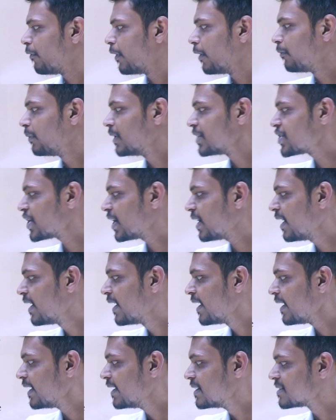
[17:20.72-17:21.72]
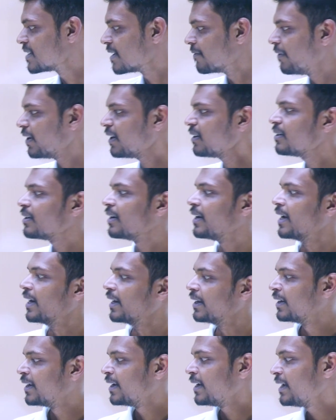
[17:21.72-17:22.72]
formulation is given
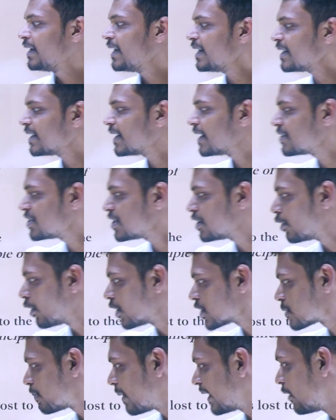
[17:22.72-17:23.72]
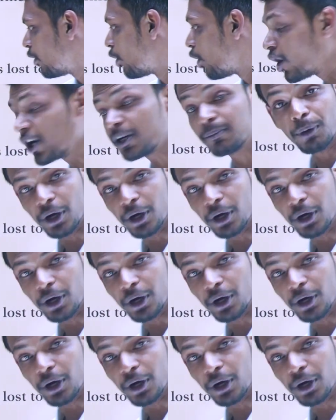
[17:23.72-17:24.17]
here. Heat energy lost by a hot